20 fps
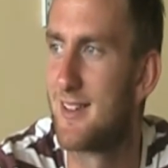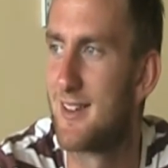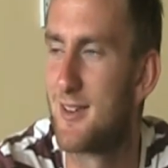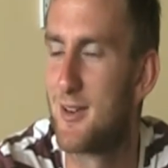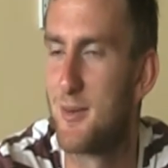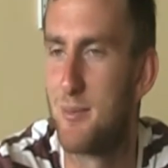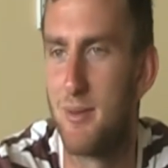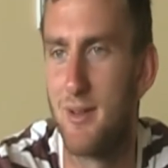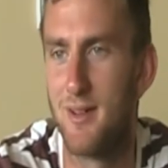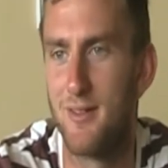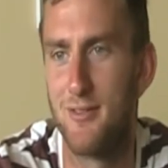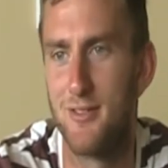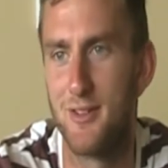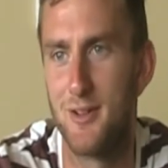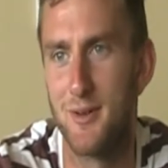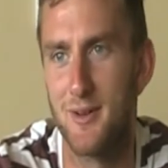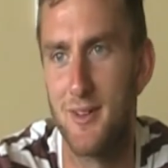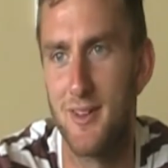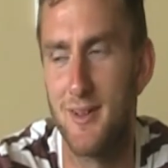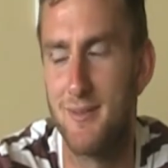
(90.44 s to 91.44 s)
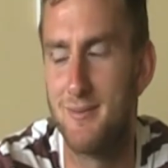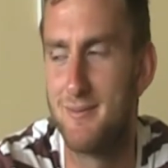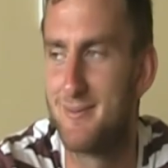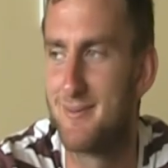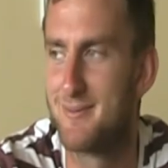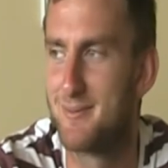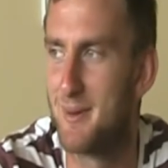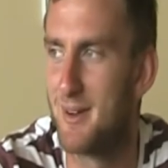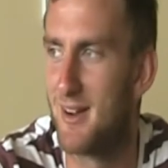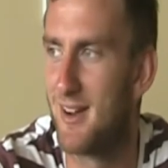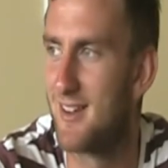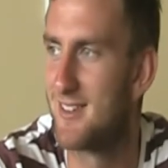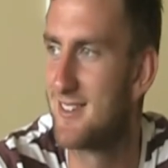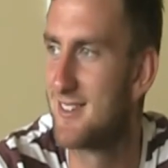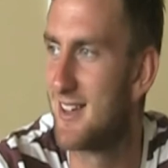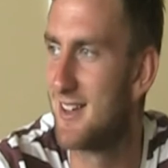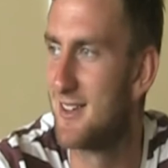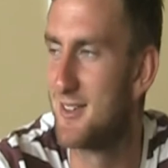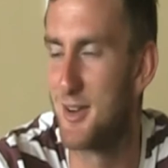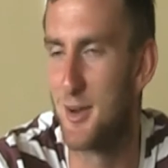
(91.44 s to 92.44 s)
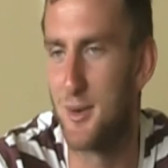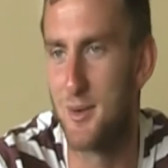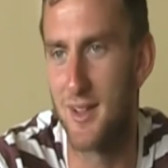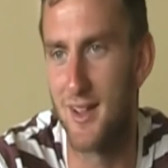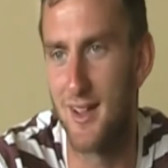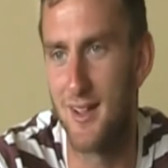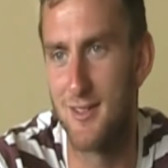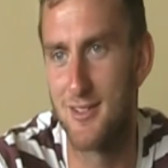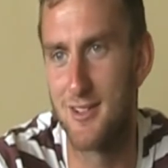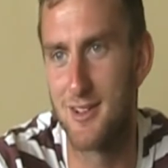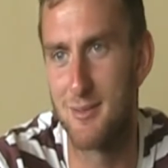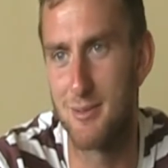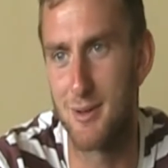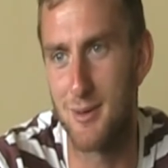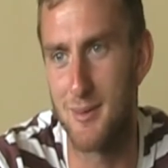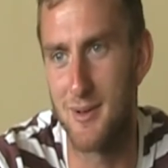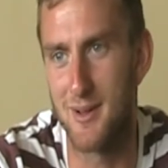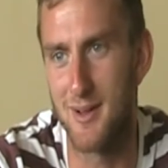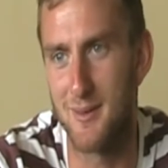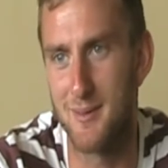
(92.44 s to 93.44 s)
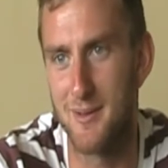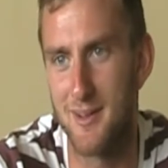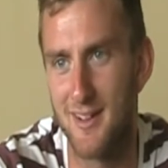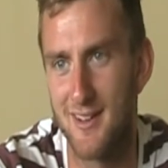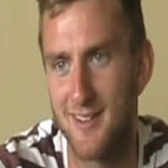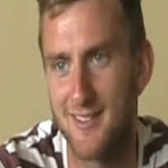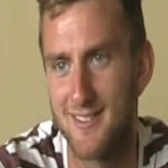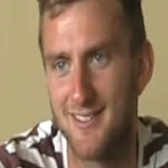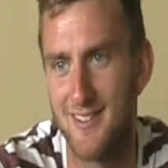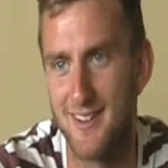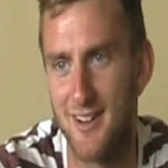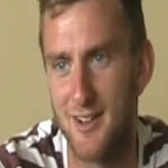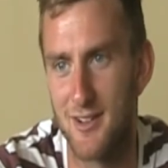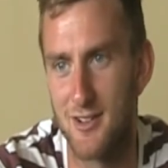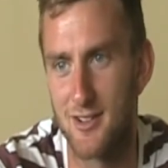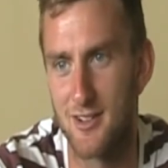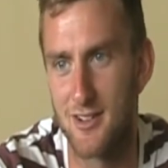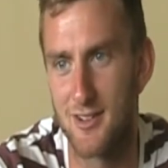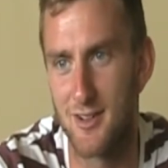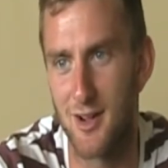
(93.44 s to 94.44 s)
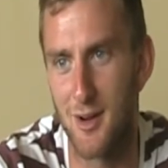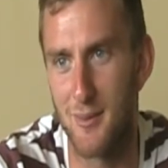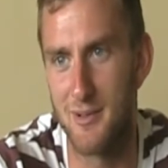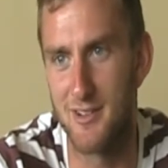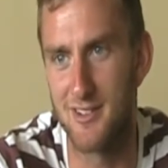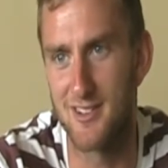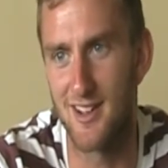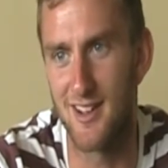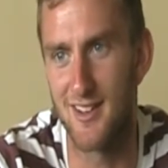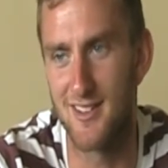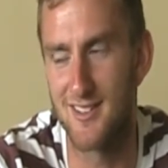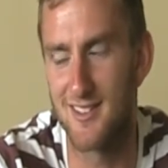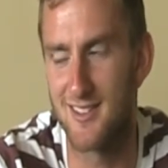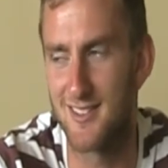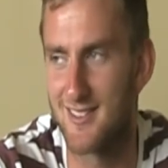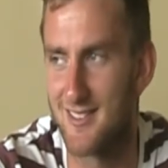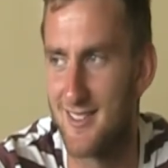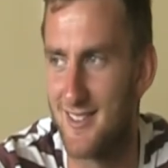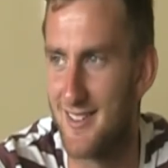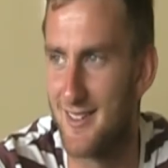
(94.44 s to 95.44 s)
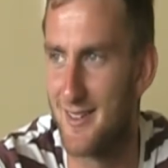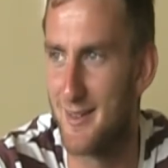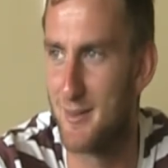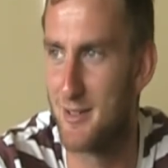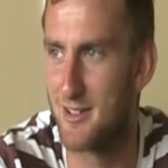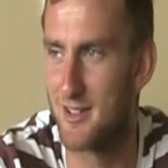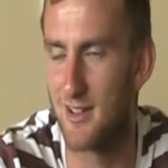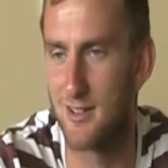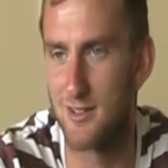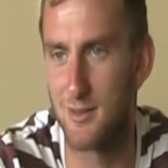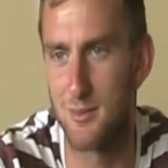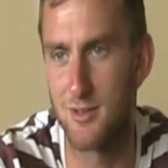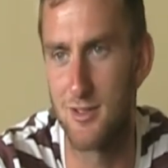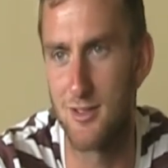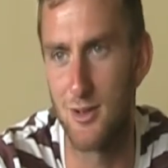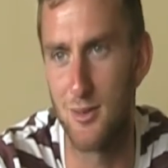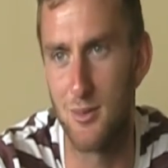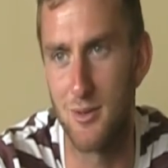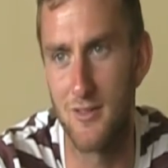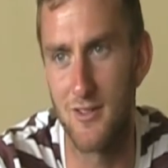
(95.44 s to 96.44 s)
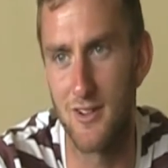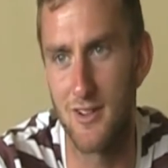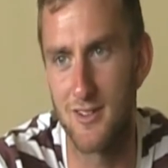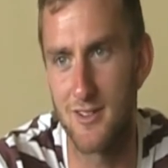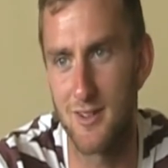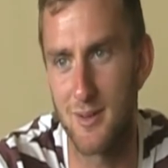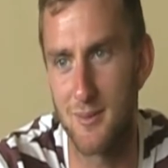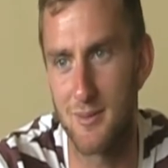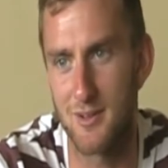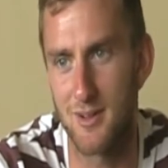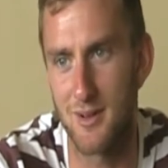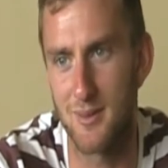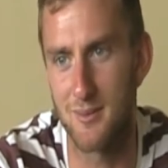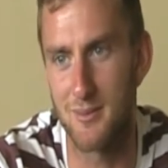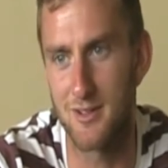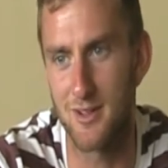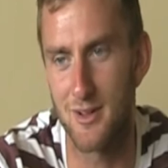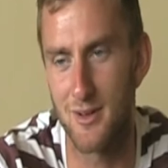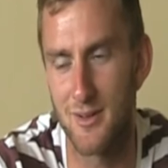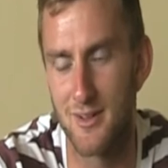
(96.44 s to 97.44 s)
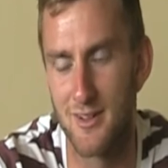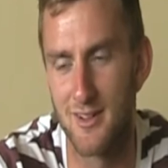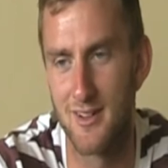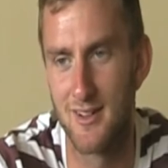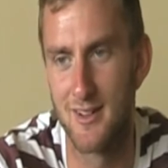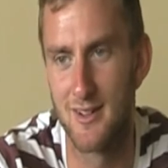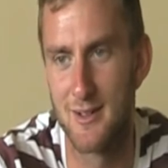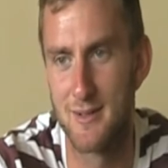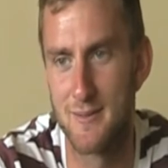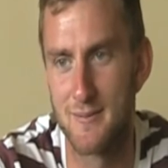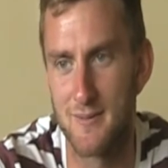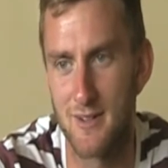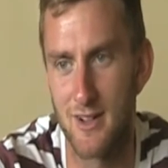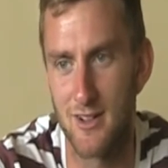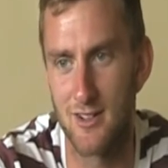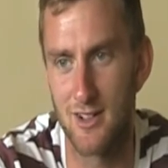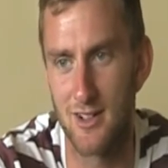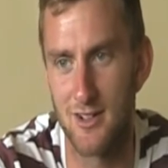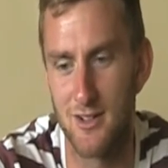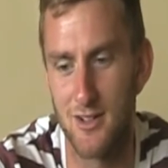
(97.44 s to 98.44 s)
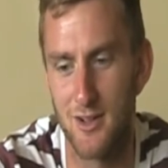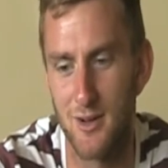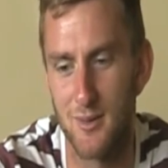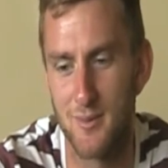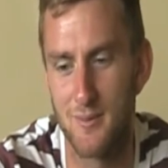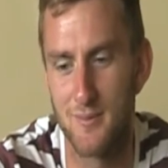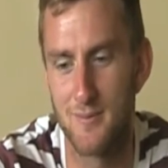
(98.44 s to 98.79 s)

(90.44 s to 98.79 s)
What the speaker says: There could be a few of them, but I'd say Joe Davis is probably up there. Just his common sense. He says some stupid things sometimes, so I'd say Joe.